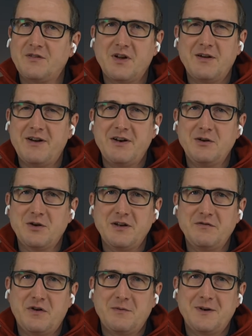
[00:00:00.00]
so I'm very looking
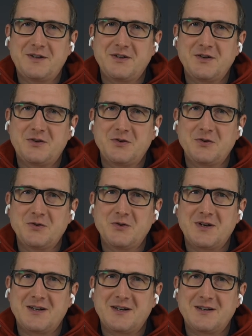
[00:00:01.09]
forward to
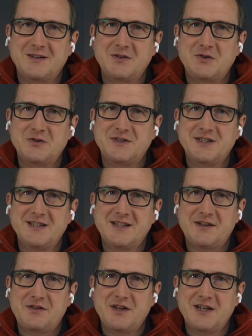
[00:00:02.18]
uh, to seeing
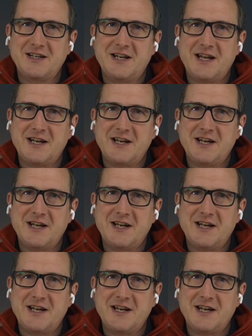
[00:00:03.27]
that thing in